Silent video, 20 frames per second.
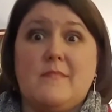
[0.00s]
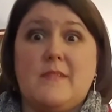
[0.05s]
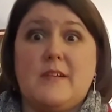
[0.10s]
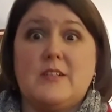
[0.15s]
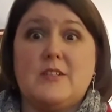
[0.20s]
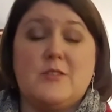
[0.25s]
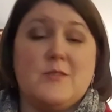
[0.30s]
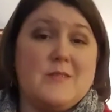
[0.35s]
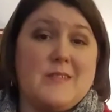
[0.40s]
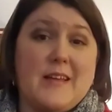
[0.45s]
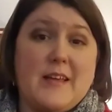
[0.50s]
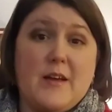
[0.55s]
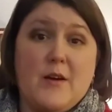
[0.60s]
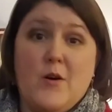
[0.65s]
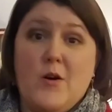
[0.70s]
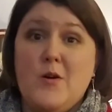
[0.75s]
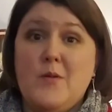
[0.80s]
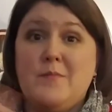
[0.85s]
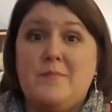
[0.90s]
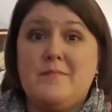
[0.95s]
as soon as I get
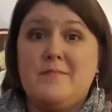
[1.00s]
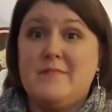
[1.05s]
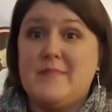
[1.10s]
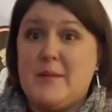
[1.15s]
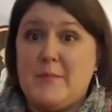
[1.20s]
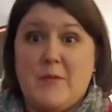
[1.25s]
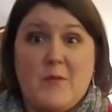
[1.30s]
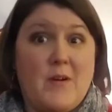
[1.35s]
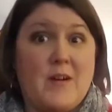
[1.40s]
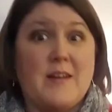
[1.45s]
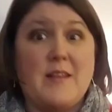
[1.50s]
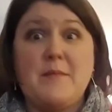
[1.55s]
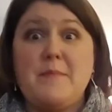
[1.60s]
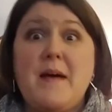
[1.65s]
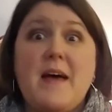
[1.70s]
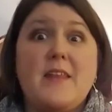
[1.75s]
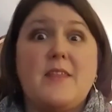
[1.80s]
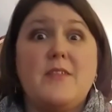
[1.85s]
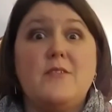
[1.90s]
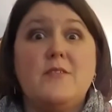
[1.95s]
home, let me run to the
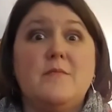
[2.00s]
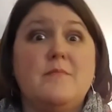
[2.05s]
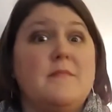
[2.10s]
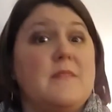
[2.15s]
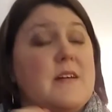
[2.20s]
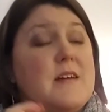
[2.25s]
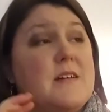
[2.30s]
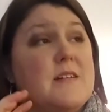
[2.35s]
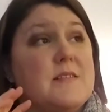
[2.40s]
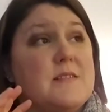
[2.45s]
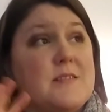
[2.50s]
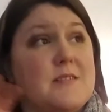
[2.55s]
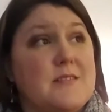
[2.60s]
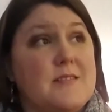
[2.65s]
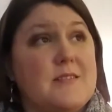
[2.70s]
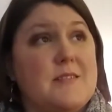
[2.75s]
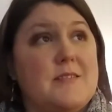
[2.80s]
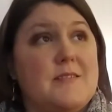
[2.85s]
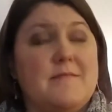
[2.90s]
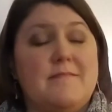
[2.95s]
bathroom because
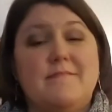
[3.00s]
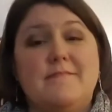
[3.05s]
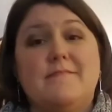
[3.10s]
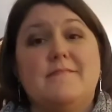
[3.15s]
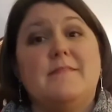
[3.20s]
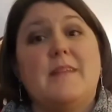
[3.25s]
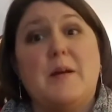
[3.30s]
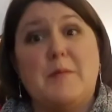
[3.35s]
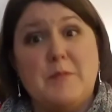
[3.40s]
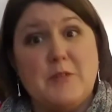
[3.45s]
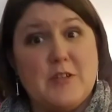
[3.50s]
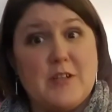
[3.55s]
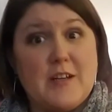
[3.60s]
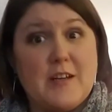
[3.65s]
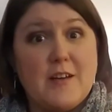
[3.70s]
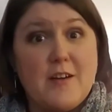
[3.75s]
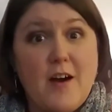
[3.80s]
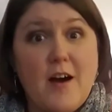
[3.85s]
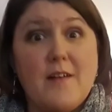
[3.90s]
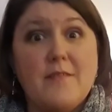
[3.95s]
I've been
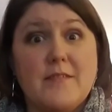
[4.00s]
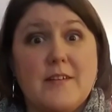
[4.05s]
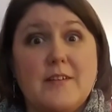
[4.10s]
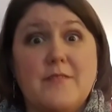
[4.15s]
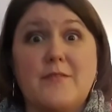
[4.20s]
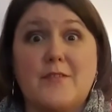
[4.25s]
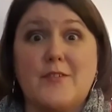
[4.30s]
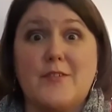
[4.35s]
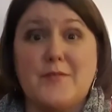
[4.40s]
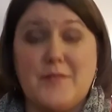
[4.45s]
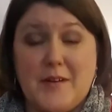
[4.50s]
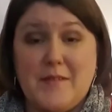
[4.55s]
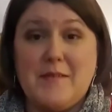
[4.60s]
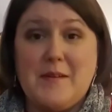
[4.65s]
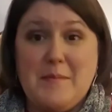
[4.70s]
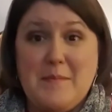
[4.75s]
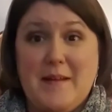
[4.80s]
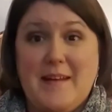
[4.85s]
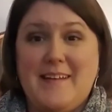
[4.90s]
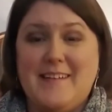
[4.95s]
drinking coffee for 50
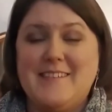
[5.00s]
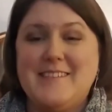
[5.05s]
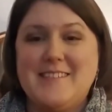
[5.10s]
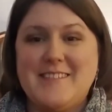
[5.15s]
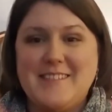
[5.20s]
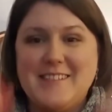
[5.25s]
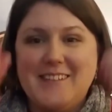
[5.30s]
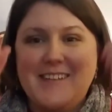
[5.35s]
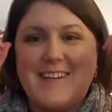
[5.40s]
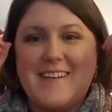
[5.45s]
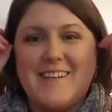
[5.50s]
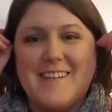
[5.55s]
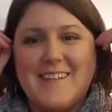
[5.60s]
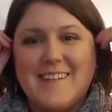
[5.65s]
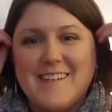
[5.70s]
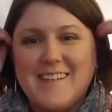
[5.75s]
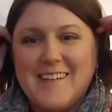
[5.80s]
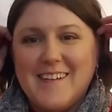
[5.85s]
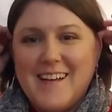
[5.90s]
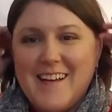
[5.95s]
minutes.
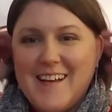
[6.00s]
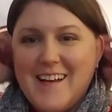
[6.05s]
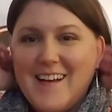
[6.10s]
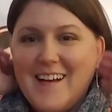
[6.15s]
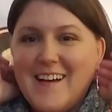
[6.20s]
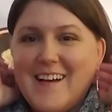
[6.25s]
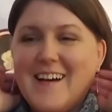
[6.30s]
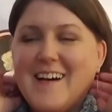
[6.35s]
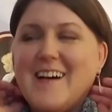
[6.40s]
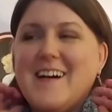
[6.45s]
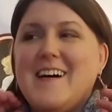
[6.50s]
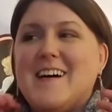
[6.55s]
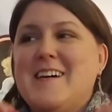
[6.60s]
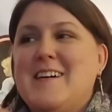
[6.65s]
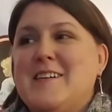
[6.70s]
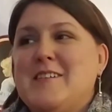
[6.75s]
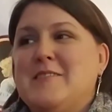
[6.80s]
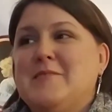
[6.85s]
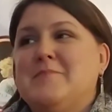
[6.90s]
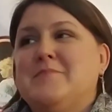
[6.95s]

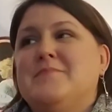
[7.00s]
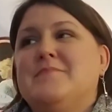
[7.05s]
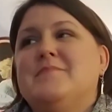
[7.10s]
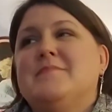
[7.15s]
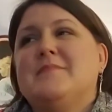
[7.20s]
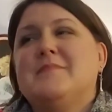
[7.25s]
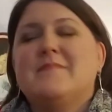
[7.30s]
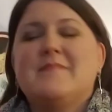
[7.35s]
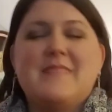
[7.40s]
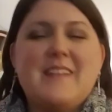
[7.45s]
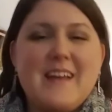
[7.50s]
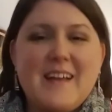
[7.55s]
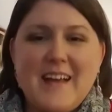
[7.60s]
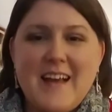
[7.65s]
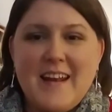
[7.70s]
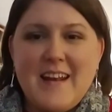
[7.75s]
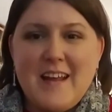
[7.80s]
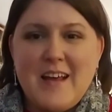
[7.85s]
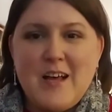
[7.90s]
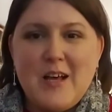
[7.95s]
That
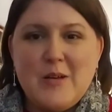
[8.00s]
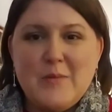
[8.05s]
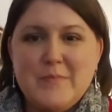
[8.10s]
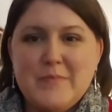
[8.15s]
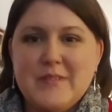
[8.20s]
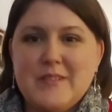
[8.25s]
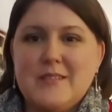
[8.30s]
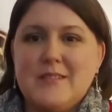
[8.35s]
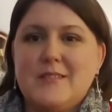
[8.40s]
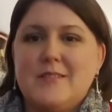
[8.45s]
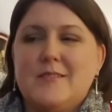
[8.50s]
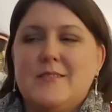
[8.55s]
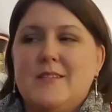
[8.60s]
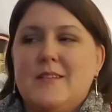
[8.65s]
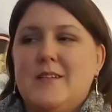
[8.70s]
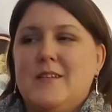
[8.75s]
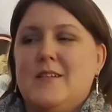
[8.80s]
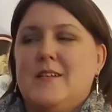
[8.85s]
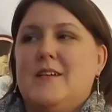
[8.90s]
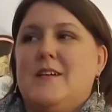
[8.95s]
kind of helps.
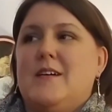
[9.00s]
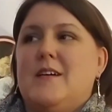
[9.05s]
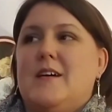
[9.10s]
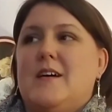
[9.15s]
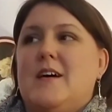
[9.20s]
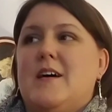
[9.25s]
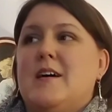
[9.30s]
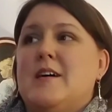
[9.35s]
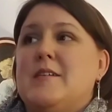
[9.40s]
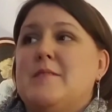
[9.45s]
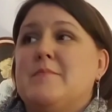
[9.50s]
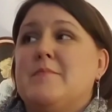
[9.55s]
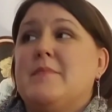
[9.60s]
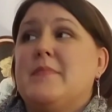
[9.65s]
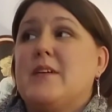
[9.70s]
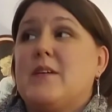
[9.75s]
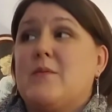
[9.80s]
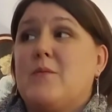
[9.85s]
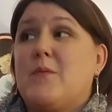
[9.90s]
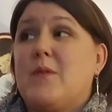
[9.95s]

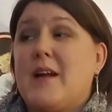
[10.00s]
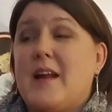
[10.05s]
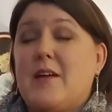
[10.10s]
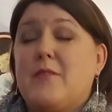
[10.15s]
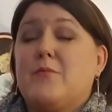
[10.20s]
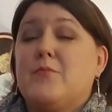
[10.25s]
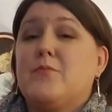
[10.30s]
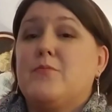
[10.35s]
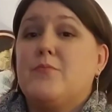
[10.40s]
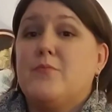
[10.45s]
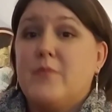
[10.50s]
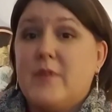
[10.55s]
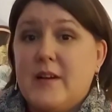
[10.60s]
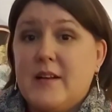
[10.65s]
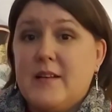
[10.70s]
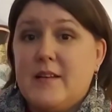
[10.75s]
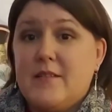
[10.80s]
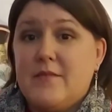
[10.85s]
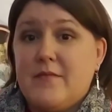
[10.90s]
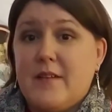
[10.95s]
But what I
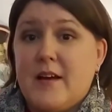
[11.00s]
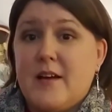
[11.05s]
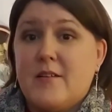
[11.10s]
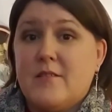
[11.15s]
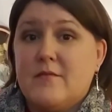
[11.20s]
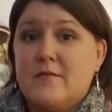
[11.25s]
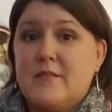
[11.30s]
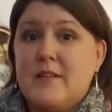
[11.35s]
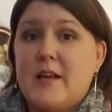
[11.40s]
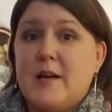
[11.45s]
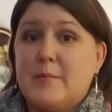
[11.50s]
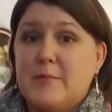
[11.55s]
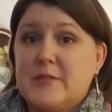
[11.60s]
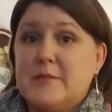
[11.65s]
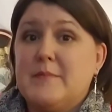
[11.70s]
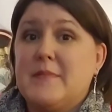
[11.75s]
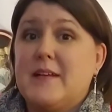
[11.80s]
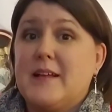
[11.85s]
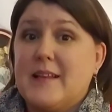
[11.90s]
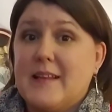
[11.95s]
really found helps
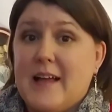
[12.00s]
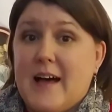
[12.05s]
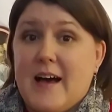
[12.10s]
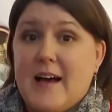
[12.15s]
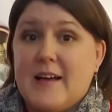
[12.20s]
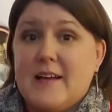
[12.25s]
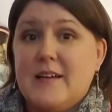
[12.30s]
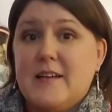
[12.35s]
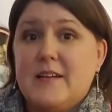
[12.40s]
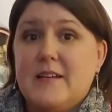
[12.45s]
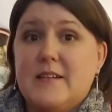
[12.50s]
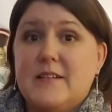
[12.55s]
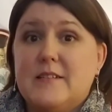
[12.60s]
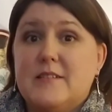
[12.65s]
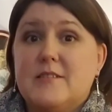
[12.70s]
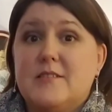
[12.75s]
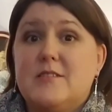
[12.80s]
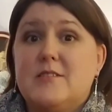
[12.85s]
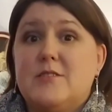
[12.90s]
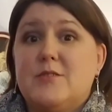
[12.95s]
me a lot
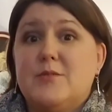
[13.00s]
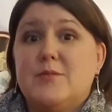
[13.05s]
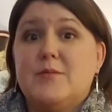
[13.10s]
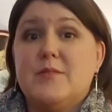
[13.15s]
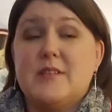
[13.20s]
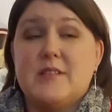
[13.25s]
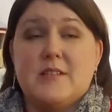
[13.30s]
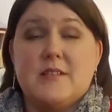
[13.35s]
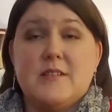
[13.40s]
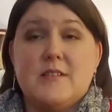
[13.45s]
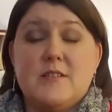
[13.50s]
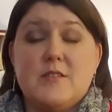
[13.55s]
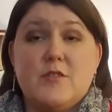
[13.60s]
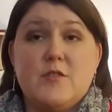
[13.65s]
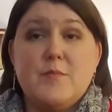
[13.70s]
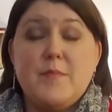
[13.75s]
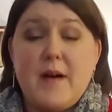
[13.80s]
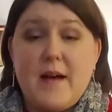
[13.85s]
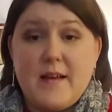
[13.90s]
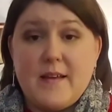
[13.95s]
is to listen
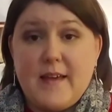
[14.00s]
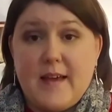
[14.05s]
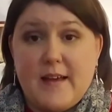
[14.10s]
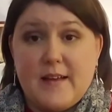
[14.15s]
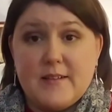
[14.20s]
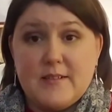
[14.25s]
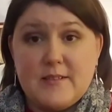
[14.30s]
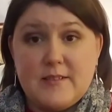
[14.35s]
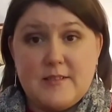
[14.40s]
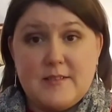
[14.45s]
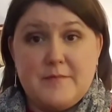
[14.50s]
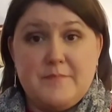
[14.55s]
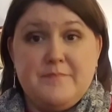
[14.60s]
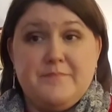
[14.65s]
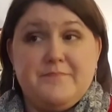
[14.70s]
to podcasts.